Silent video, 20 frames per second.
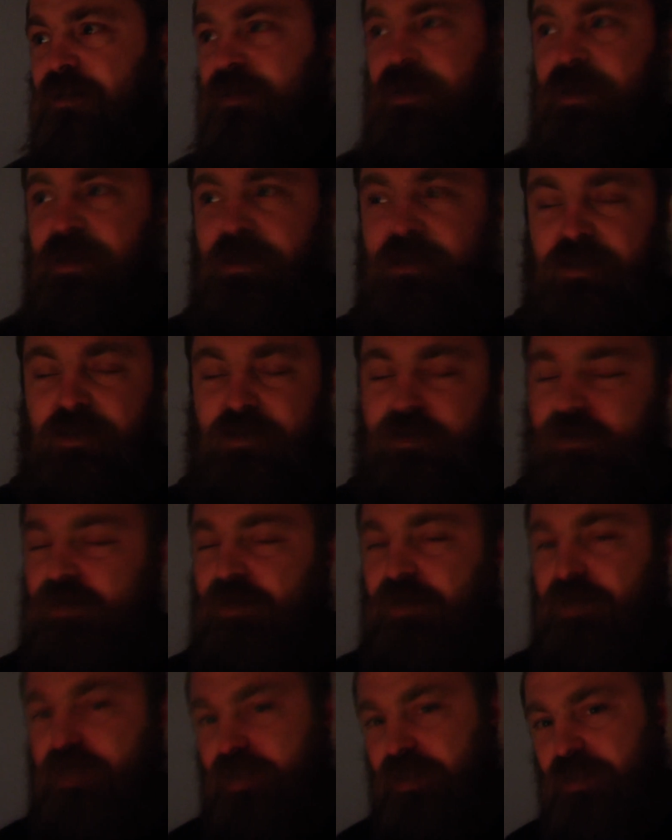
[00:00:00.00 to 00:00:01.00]
Kids on
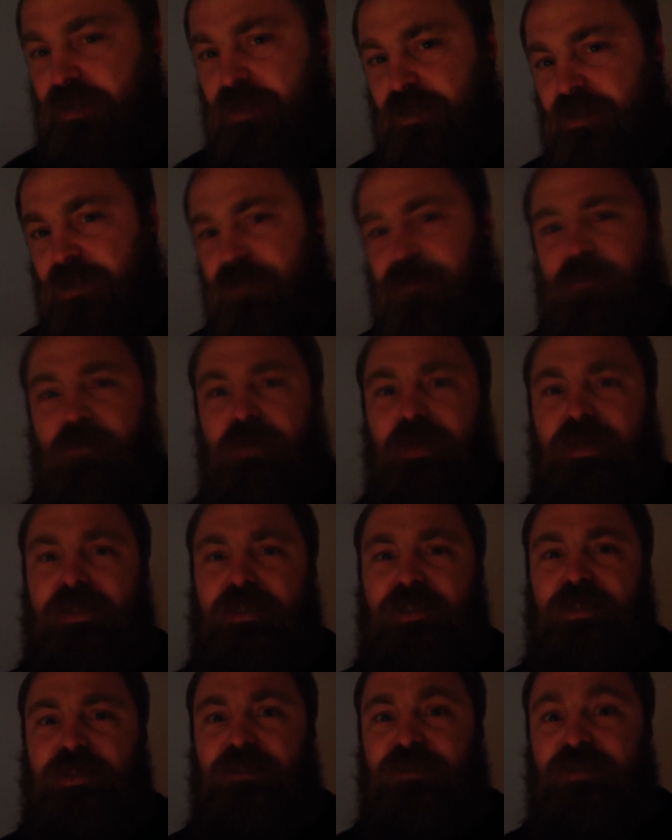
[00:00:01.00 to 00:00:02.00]
holidays, different
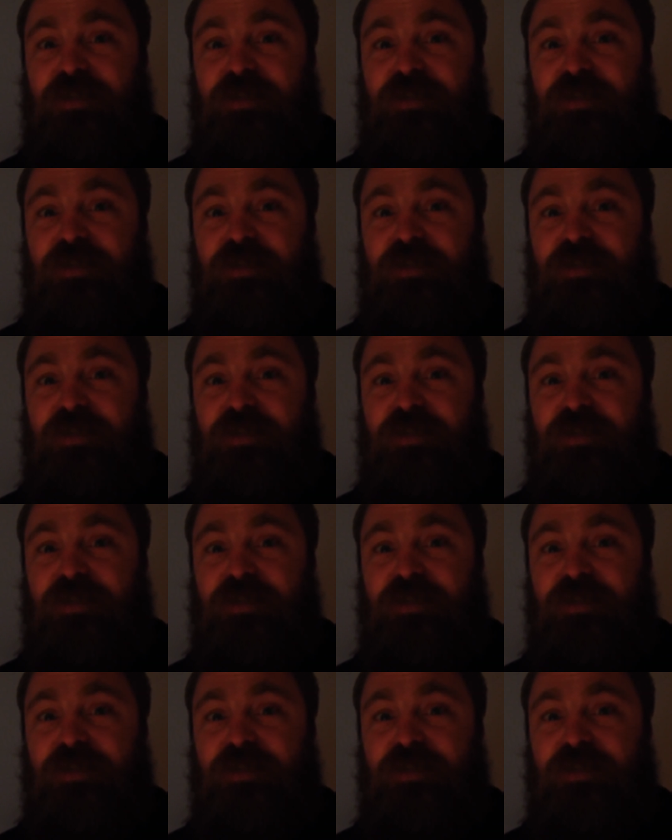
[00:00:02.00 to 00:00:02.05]
places,